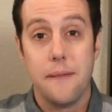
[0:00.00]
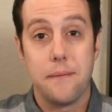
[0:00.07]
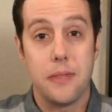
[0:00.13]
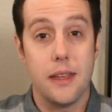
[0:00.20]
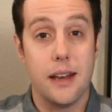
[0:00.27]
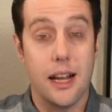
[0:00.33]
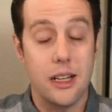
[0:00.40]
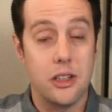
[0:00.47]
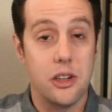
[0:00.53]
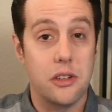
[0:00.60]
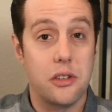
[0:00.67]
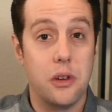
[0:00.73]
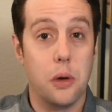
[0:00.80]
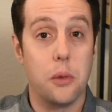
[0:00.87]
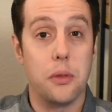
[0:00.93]
And I
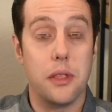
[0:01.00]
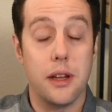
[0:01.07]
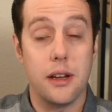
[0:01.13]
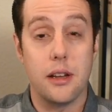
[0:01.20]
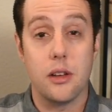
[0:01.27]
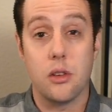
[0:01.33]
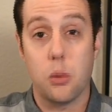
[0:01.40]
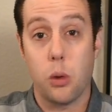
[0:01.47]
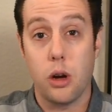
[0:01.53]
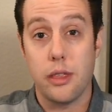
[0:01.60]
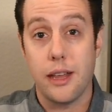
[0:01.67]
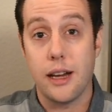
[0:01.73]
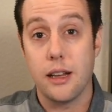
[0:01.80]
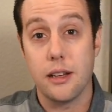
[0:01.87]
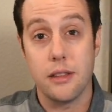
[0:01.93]
just don't think it's worth
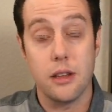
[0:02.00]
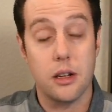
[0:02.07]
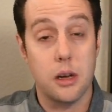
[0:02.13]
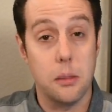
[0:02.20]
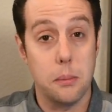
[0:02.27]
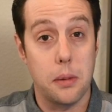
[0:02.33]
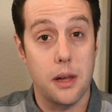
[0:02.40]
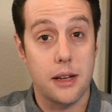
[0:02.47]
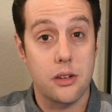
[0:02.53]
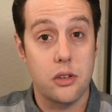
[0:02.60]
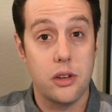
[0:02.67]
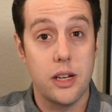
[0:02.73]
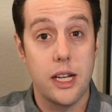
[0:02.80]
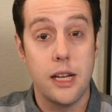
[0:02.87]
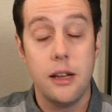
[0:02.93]
adding the
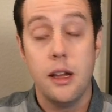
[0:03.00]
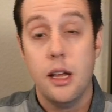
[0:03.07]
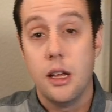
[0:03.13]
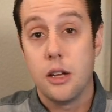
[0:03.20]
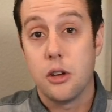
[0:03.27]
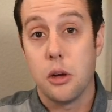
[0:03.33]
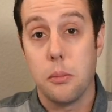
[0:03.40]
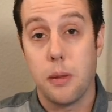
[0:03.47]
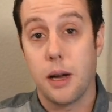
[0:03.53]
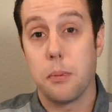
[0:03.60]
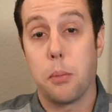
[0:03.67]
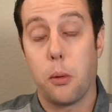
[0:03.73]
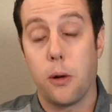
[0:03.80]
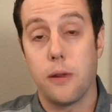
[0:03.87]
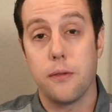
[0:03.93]
complexity to my
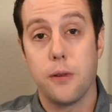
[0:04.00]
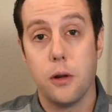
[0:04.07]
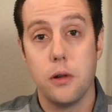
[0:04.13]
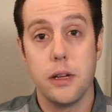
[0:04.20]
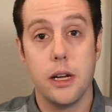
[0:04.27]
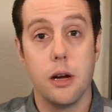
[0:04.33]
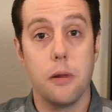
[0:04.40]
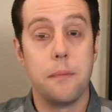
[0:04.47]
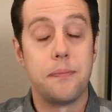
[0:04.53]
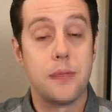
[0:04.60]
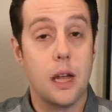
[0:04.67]
portfolio.